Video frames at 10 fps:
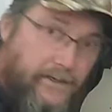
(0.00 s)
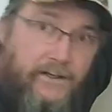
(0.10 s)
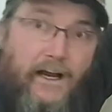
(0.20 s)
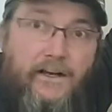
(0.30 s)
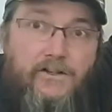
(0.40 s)
it's
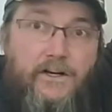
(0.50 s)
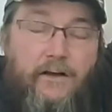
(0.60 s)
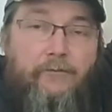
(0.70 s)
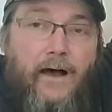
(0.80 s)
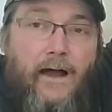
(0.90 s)
got a
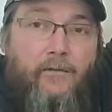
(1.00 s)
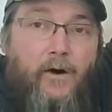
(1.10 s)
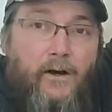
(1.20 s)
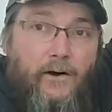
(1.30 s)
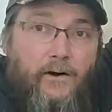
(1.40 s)
GFI
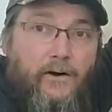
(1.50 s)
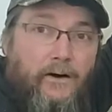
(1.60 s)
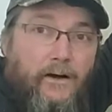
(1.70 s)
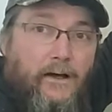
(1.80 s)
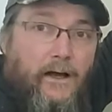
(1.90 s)
breaker
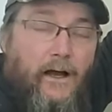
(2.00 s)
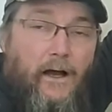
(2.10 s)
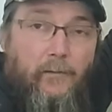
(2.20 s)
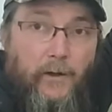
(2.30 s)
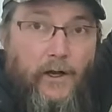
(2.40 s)

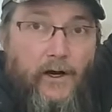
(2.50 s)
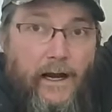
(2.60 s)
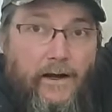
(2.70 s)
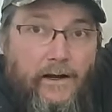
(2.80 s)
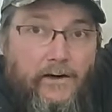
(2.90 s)
plug
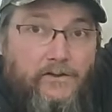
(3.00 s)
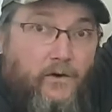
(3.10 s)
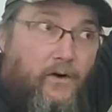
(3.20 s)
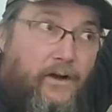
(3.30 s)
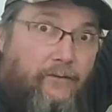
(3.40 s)
out here,
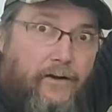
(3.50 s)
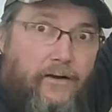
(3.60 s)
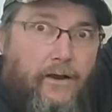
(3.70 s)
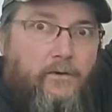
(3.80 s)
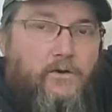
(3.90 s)
so if
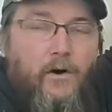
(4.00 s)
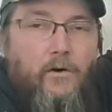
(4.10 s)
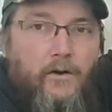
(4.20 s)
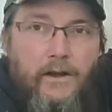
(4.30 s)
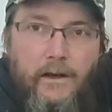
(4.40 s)
anything was wrong
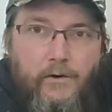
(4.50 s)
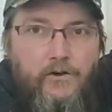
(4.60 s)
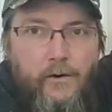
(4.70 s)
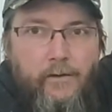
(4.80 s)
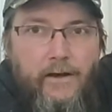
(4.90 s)
with it, it would
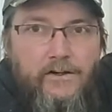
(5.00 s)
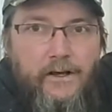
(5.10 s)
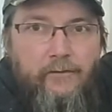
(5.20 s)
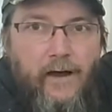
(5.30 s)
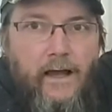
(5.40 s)
trip that
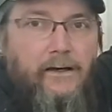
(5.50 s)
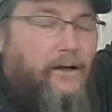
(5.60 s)
GFI.